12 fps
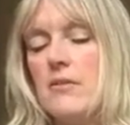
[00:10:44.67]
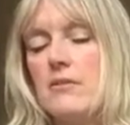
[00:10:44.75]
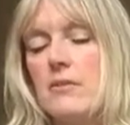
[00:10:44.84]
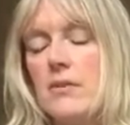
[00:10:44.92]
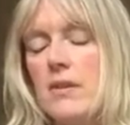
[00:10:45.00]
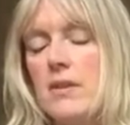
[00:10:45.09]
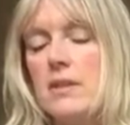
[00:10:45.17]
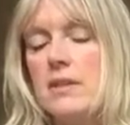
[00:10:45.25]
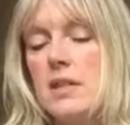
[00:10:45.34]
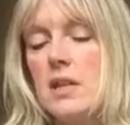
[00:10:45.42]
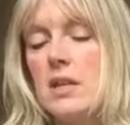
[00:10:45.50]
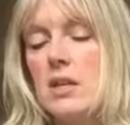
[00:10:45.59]
For
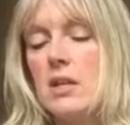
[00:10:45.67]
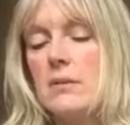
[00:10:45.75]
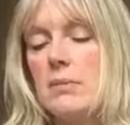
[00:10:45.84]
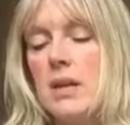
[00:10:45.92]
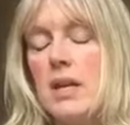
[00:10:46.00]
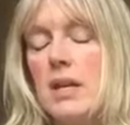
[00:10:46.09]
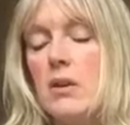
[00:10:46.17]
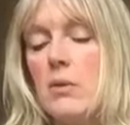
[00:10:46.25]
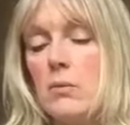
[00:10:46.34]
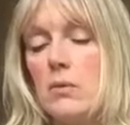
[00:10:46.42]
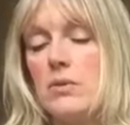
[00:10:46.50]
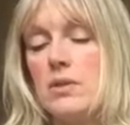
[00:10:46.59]
others, it could be a
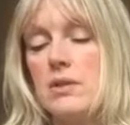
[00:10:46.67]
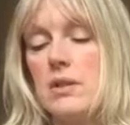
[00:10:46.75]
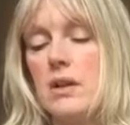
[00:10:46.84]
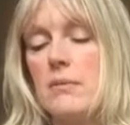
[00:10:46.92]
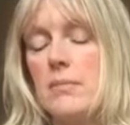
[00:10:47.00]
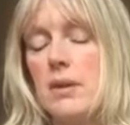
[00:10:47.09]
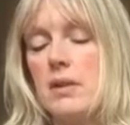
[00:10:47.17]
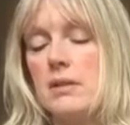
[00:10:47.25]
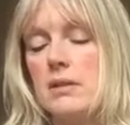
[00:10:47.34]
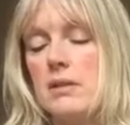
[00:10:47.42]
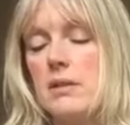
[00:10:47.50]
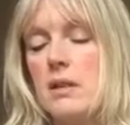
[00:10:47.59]
water sign
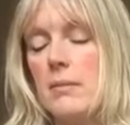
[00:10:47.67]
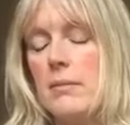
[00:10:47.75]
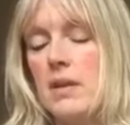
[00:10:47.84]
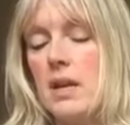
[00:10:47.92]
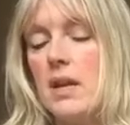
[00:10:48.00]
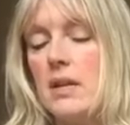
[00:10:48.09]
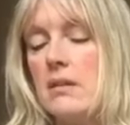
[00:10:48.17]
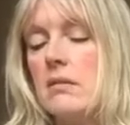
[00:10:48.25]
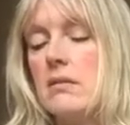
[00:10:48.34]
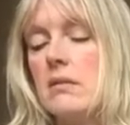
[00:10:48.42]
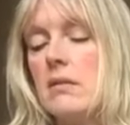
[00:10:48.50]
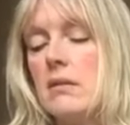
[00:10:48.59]
person coming in.